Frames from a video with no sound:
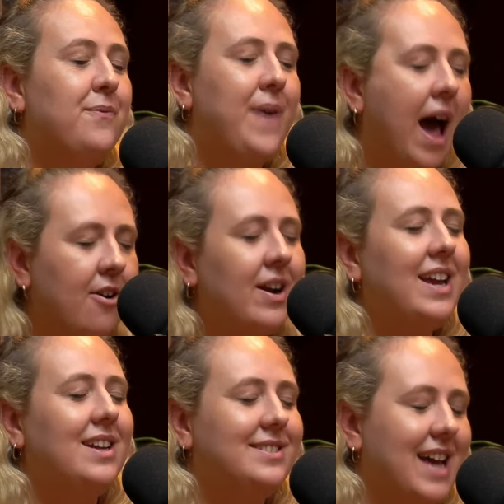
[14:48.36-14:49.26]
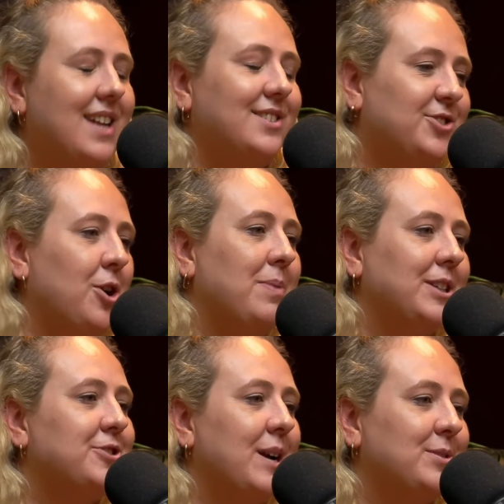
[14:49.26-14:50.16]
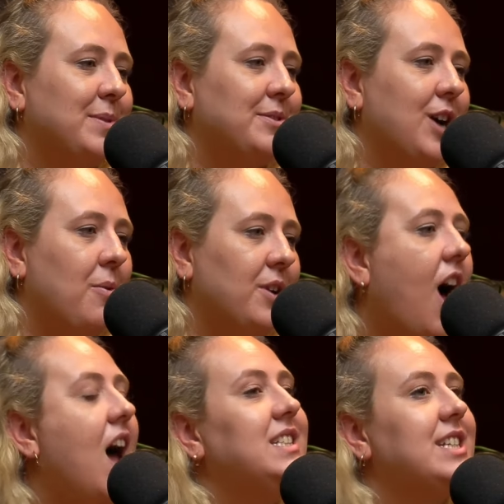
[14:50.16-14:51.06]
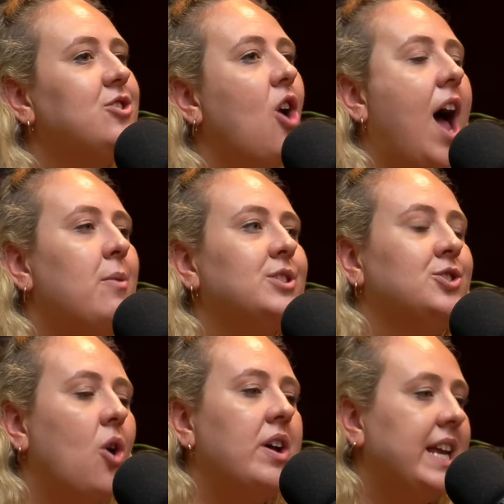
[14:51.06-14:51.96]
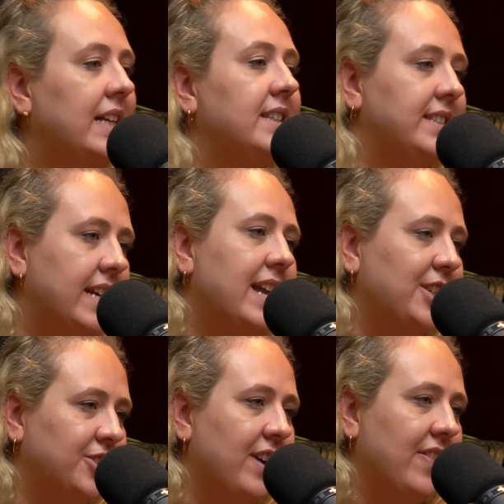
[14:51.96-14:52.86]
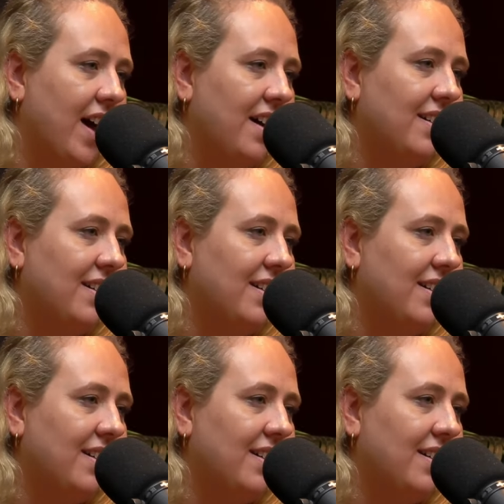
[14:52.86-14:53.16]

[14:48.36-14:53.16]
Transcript: very tense shopping trips we would go on. I did not, I was not an oh. easy teenager either.